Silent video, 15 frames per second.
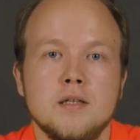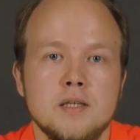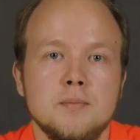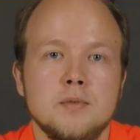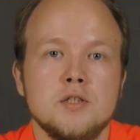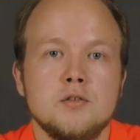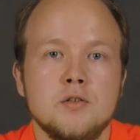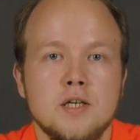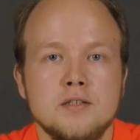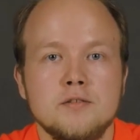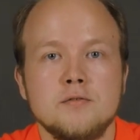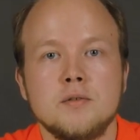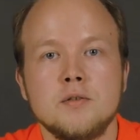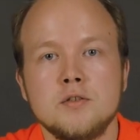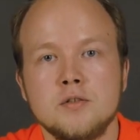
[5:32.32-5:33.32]
can be
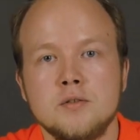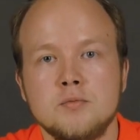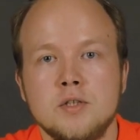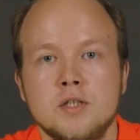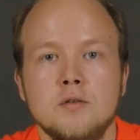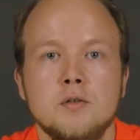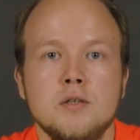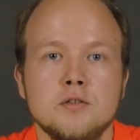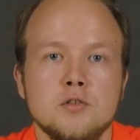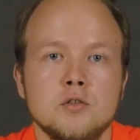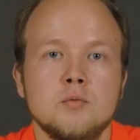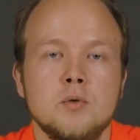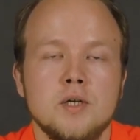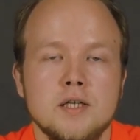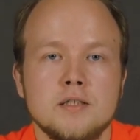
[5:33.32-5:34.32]
transferred to the reader in
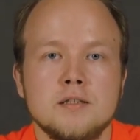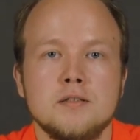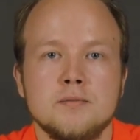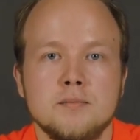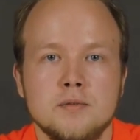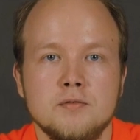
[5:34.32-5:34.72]
two ways. The